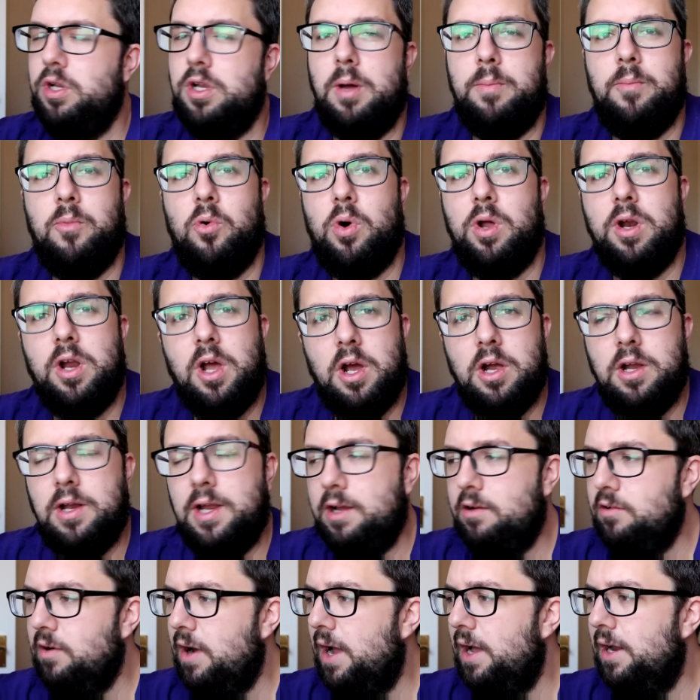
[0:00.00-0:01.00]
#1
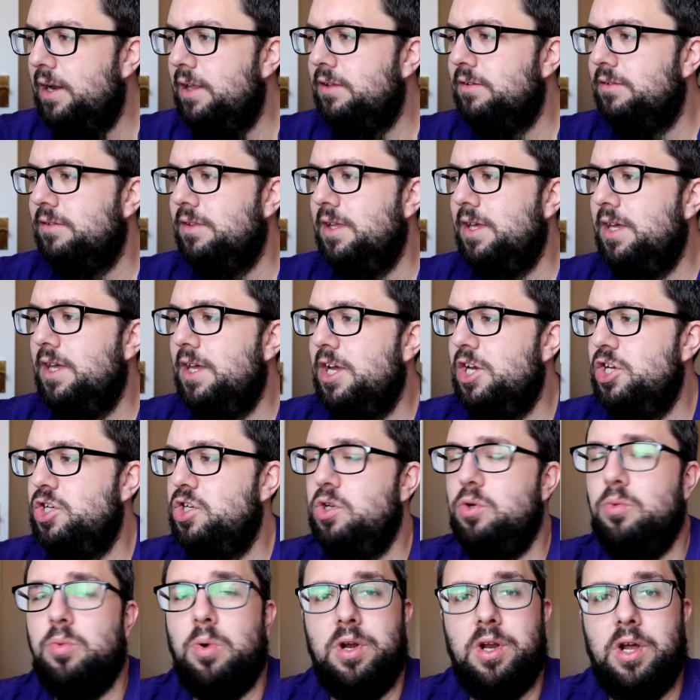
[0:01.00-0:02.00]
Holy Grail is the
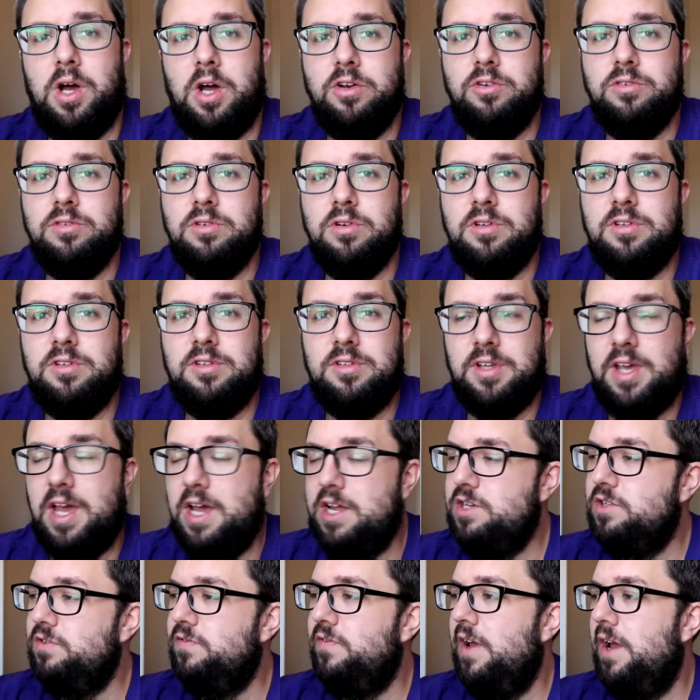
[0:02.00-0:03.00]
issue 100
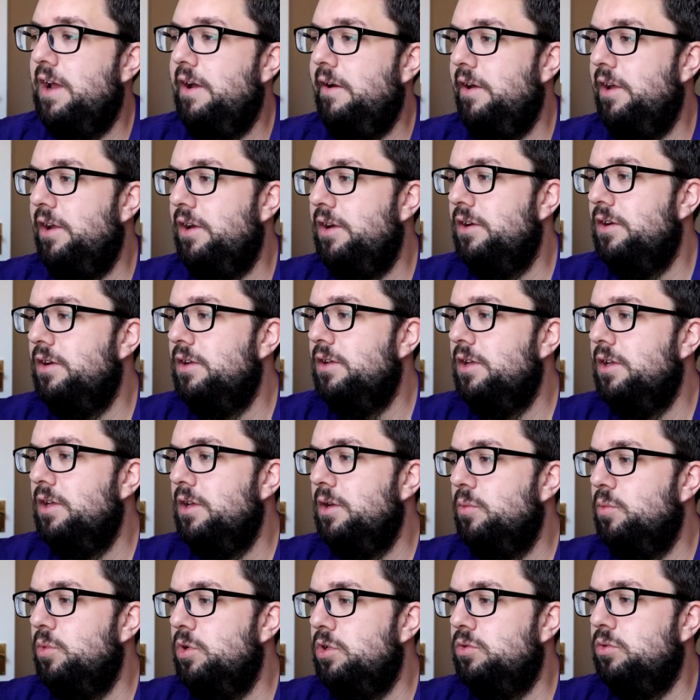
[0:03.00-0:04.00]
sketch variant,
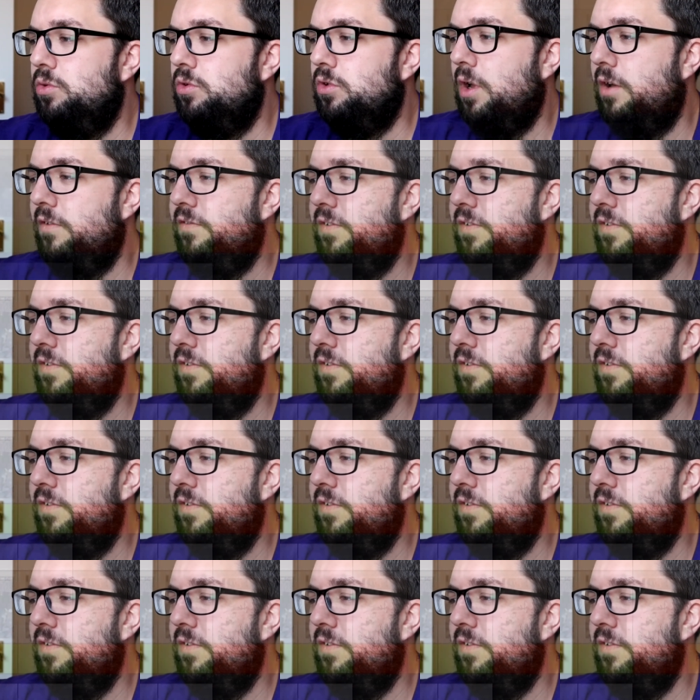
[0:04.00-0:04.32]
which was I